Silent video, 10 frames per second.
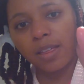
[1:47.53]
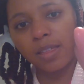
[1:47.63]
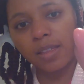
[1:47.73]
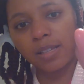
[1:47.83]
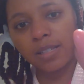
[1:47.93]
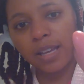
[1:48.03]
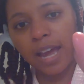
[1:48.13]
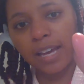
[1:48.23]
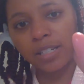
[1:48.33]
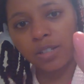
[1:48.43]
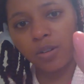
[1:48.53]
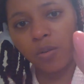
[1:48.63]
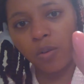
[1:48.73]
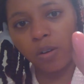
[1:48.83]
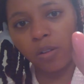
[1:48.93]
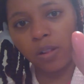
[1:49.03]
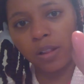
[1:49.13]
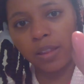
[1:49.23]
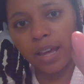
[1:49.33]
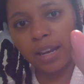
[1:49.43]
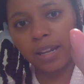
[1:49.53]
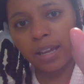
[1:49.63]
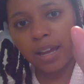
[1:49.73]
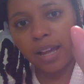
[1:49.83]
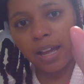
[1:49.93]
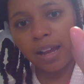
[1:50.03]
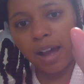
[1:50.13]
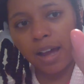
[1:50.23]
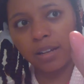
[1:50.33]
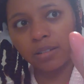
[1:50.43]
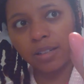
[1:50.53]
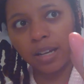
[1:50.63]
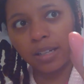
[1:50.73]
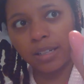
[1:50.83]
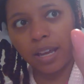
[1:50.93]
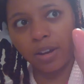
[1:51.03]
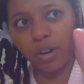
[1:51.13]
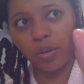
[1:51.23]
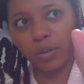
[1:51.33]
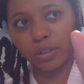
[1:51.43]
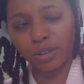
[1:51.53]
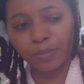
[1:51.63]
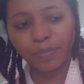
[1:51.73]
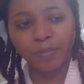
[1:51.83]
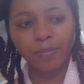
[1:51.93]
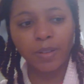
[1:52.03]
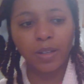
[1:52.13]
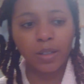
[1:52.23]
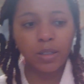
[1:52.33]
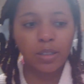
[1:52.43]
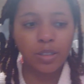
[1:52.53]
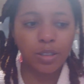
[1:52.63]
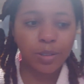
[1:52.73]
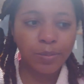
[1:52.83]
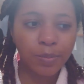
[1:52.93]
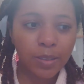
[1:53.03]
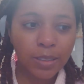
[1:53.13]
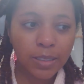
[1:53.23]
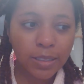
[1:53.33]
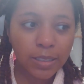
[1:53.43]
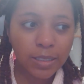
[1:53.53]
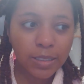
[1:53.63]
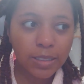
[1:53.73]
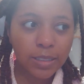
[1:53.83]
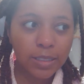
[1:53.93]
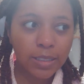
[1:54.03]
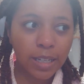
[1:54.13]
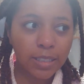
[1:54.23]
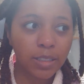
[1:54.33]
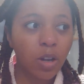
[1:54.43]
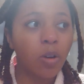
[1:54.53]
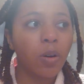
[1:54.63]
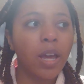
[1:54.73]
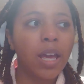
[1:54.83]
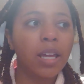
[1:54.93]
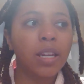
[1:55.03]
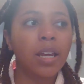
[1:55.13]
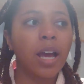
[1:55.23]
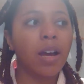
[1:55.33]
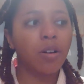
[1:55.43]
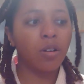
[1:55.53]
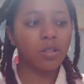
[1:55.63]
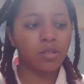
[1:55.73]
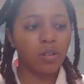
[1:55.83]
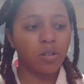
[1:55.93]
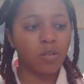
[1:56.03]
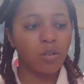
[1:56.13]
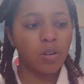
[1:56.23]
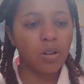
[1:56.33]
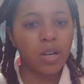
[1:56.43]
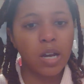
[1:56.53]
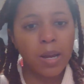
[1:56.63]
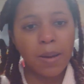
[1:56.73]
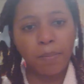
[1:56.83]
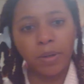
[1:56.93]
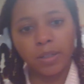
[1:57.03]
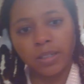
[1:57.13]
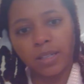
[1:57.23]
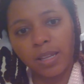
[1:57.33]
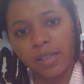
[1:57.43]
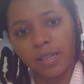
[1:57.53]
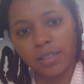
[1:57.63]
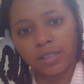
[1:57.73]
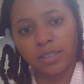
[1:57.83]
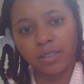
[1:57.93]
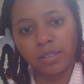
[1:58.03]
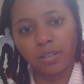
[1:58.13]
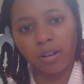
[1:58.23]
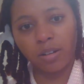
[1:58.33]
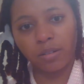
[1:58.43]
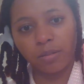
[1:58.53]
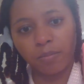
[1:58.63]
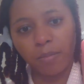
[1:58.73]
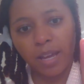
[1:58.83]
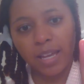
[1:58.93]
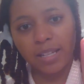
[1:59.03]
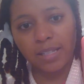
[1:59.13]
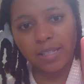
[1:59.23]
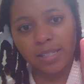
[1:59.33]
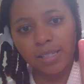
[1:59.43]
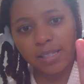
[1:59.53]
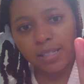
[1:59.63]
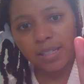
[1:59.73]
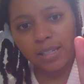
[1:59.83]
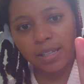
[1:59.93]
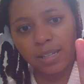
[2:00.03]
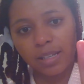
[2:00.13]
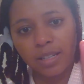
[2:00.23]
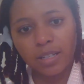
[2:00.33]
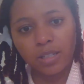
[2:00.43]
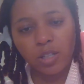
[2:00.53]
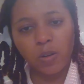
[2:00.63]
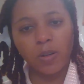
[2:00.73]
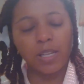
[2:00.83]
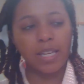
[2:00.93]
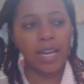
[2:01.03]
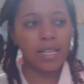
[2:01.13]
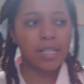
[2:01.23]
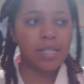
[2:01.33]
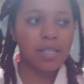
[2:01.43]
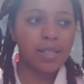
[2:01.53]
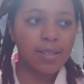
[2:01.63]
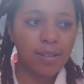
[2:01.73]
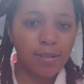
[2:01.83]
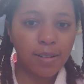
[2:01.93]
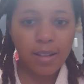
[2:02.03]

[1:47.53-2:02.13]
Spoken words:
this castor oil that I got like a day ago or so. So, yes. Oh, and I also put this on my ends. So, yes. So,